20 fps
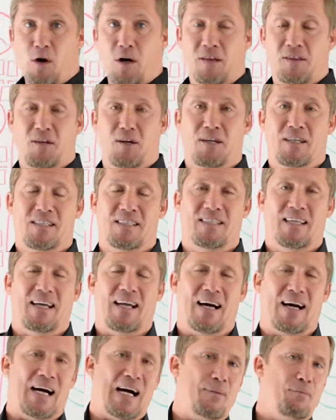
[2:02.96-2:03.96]
they're going to say,
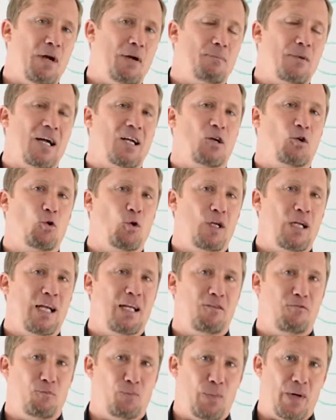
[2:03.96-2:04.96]
I'm at my
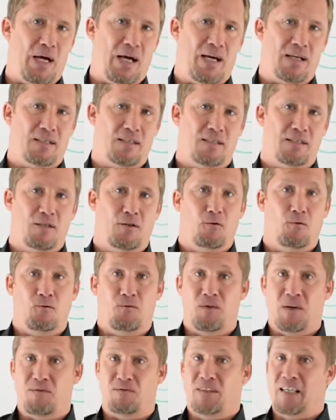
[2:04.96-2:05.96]
creative best
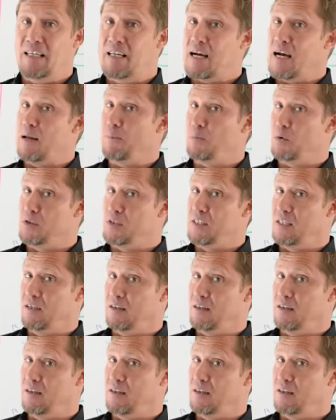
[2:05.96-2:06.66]
59% of the